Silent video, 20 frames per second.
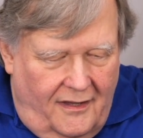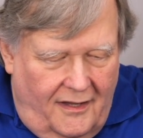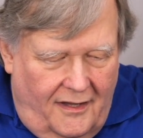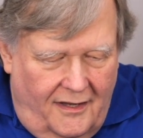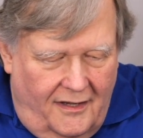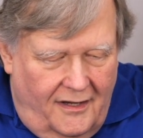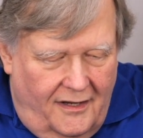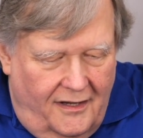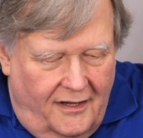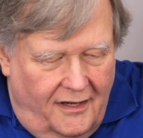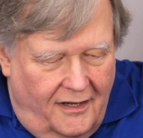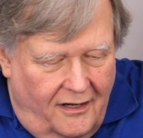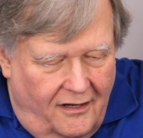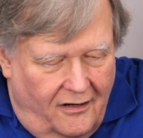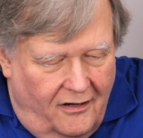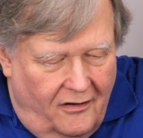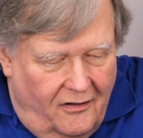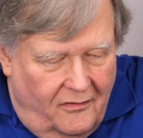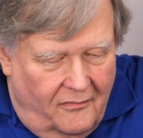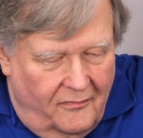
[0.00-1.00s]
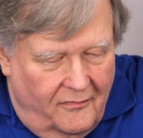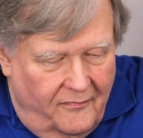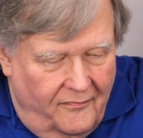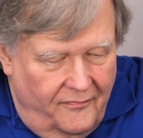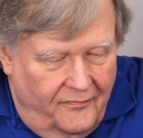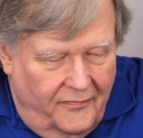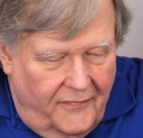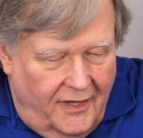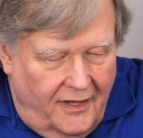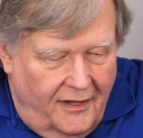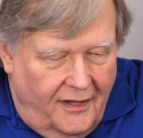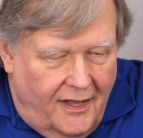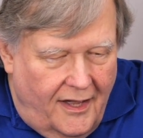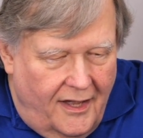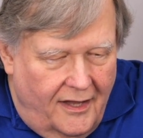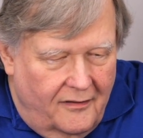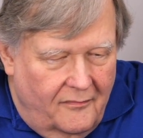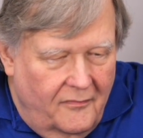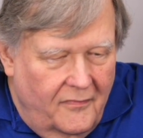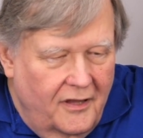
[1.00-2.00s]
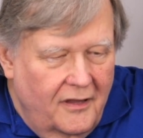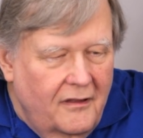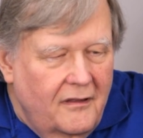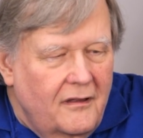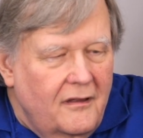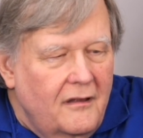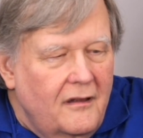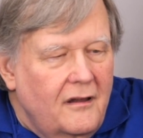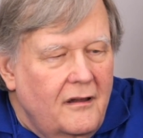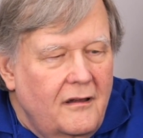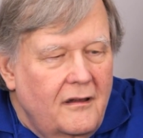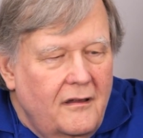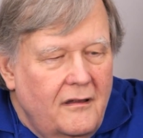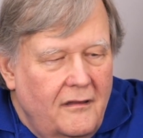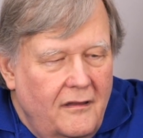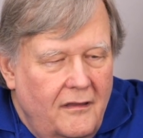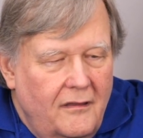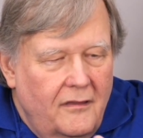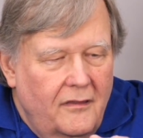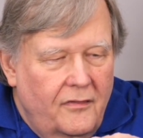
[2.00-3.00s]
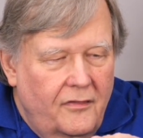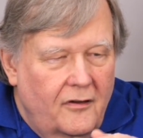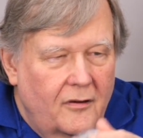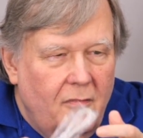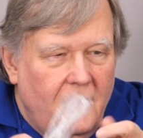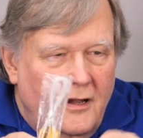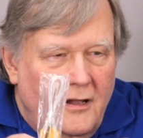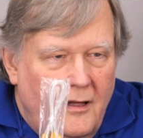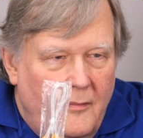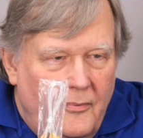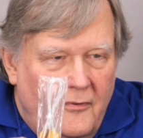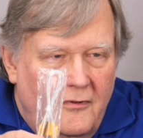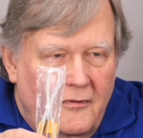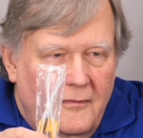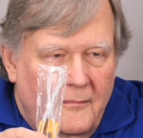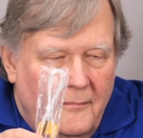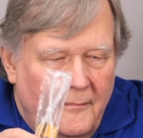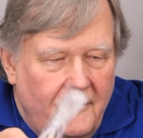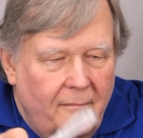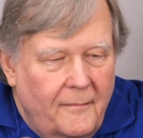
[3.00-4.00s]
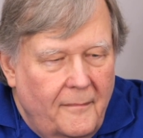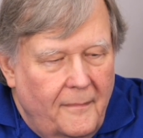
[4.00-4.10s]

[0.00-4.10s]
And in here, you got thermocouple.